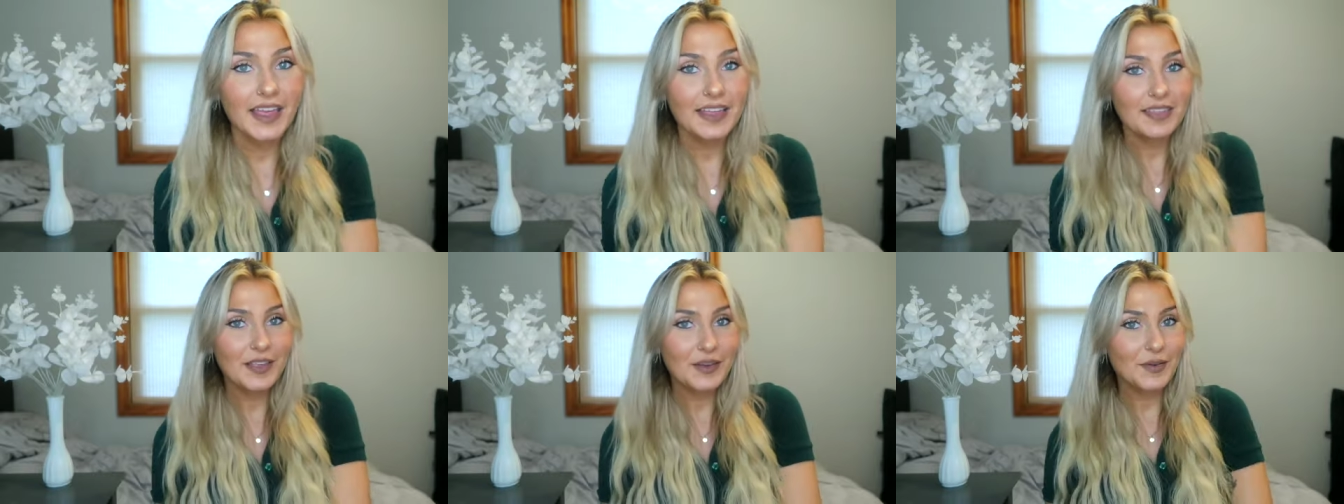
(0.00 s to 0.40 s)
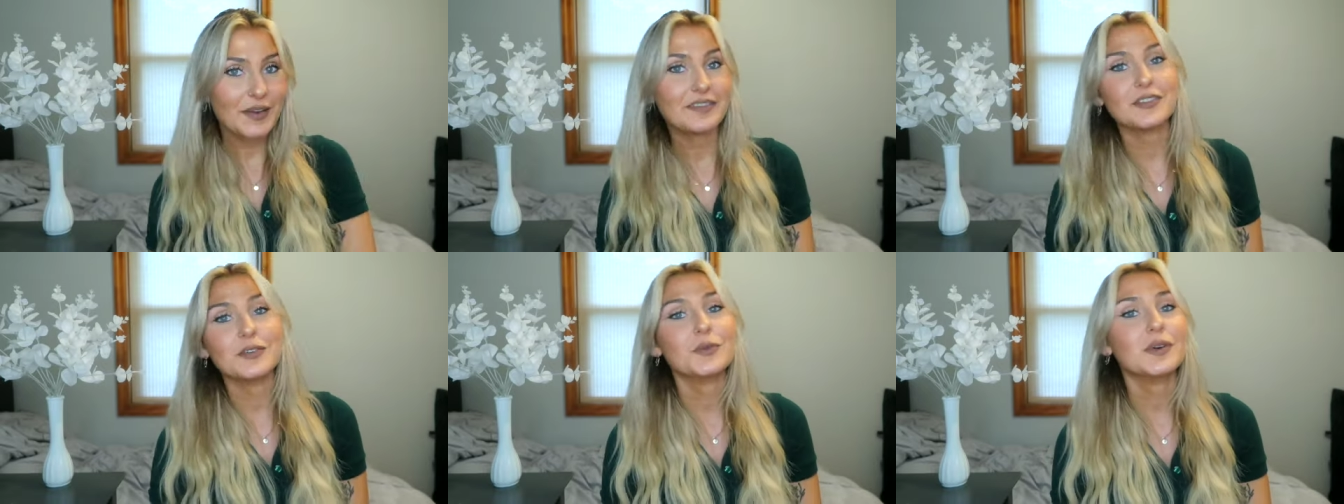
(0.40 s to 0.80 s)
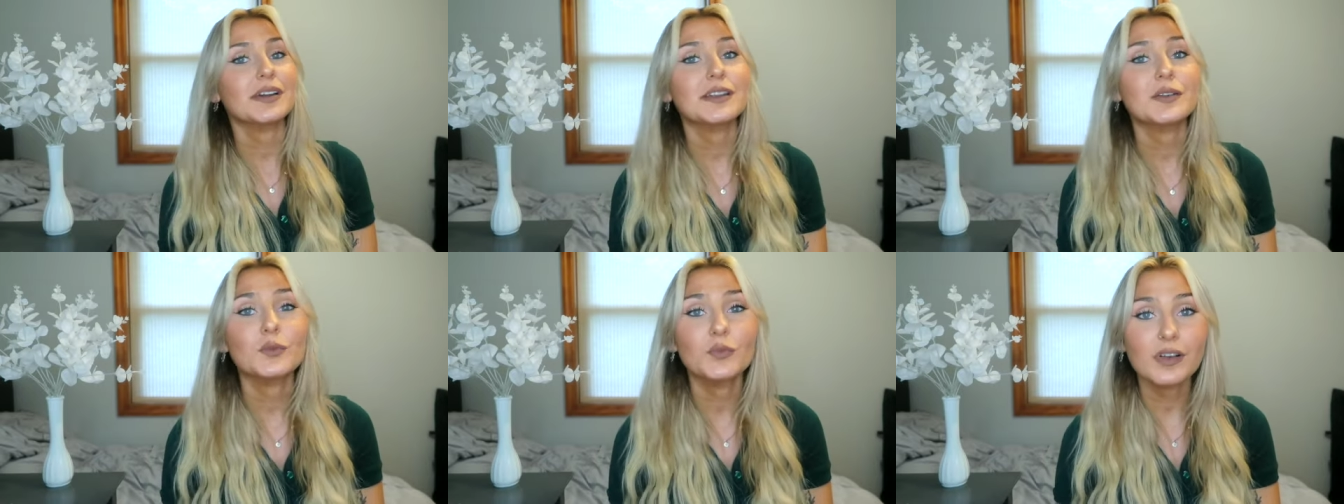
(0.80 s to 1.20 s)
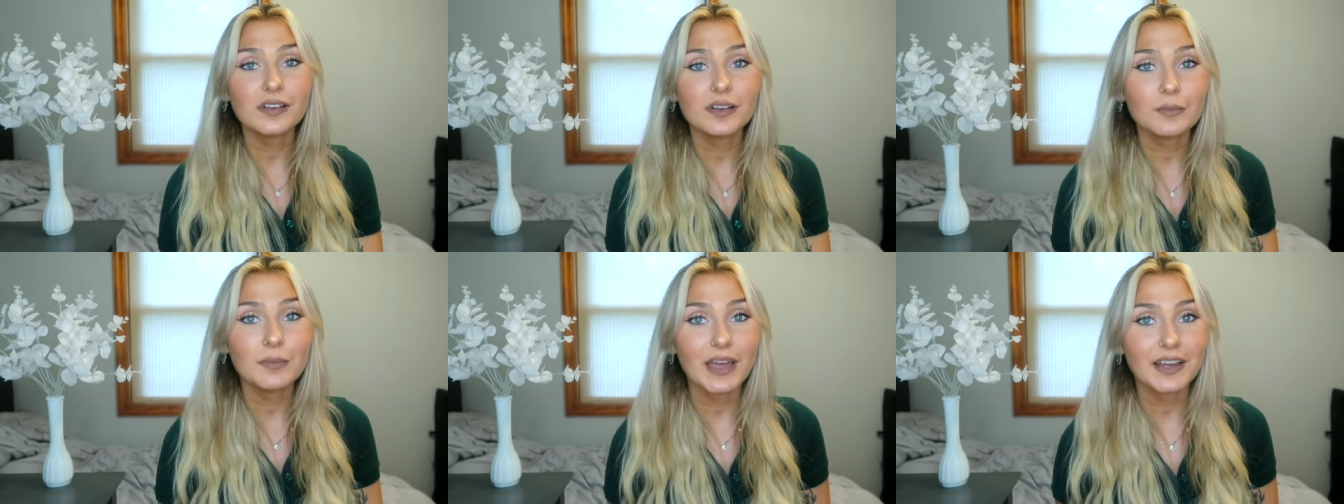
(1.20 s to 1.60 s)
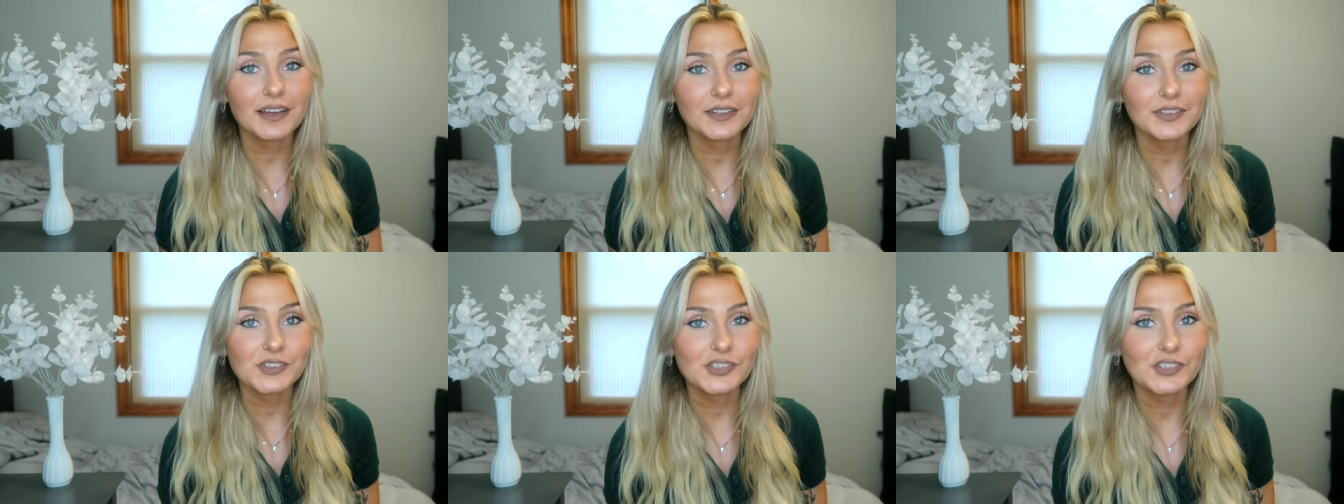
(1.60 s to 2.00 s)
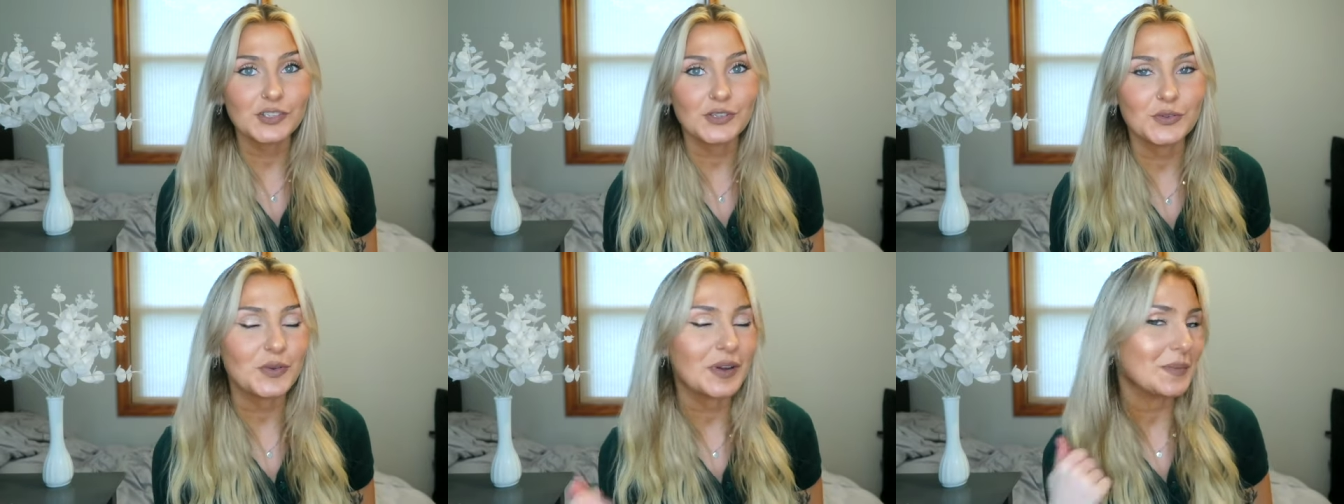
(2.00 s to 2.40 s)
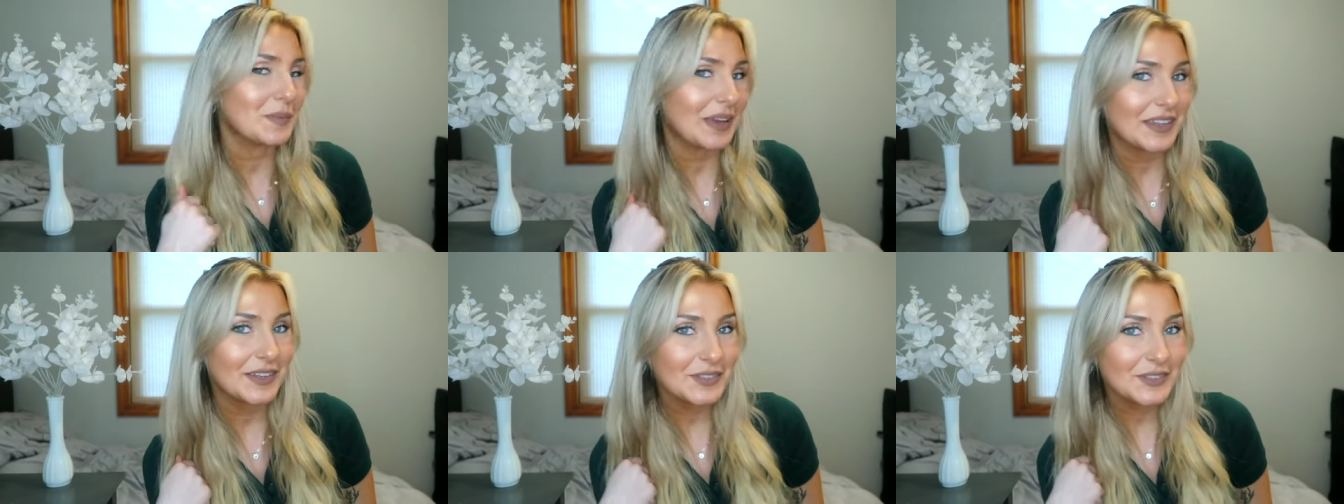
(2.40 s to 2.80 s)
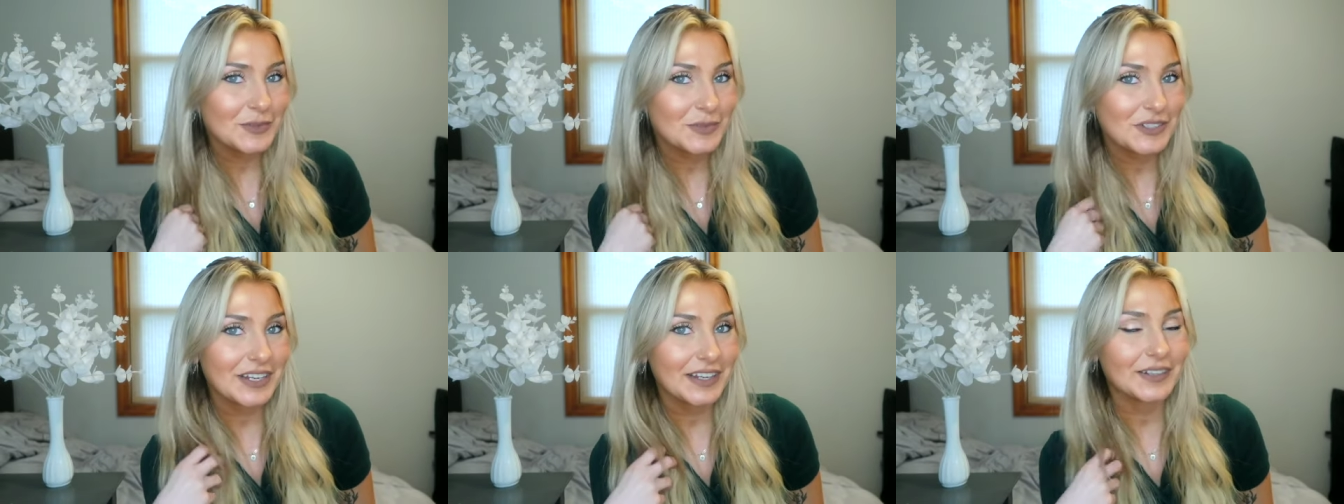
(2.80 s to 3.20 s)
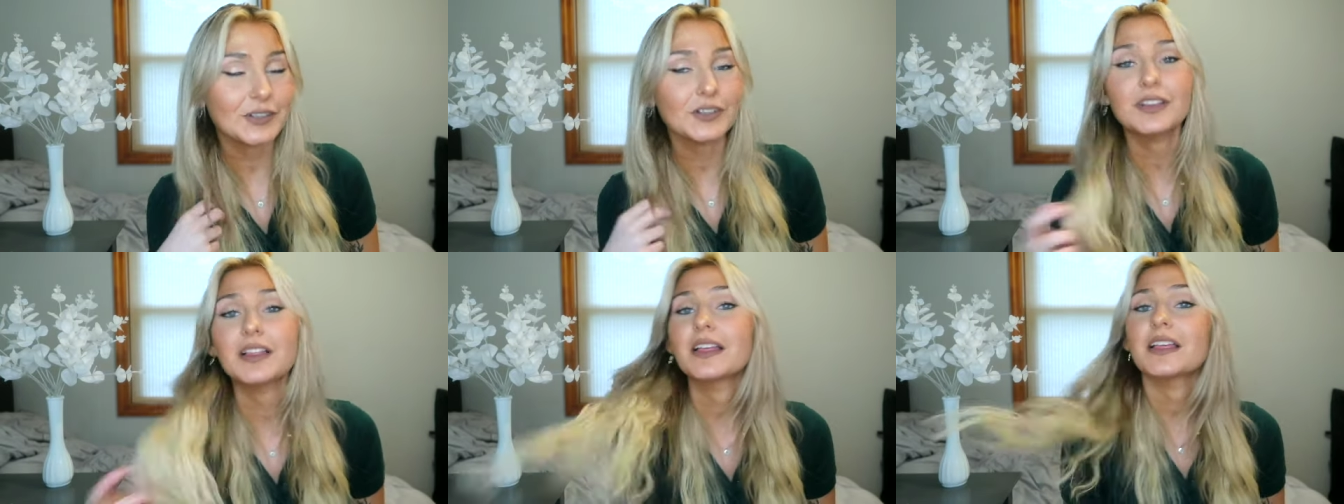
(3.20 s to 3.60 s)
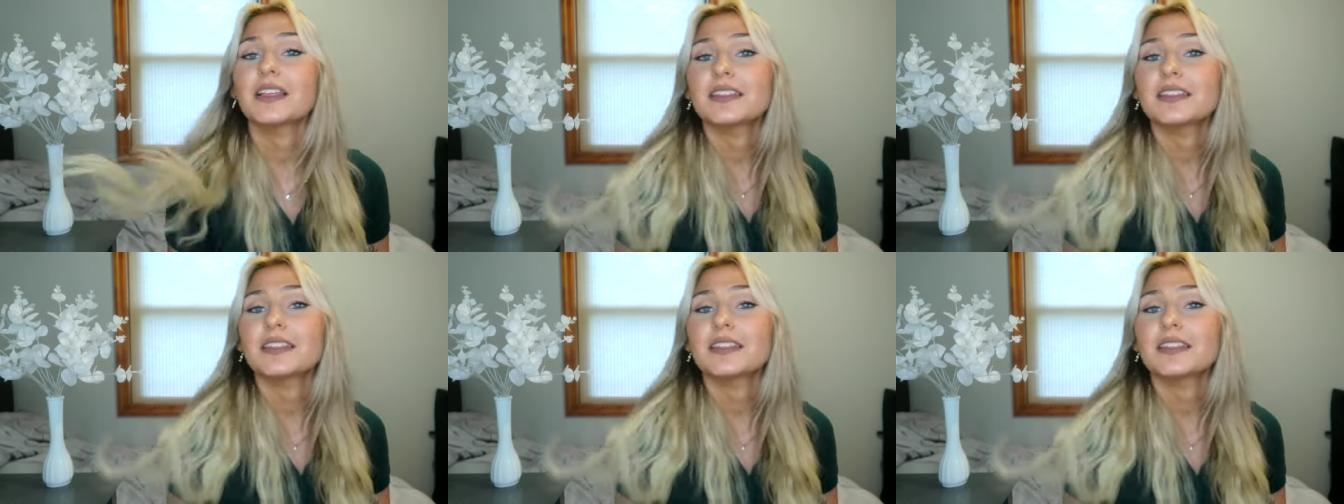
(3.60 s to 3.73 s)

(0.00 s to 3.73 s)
Hello everyone, welcome back to my YouTube channel.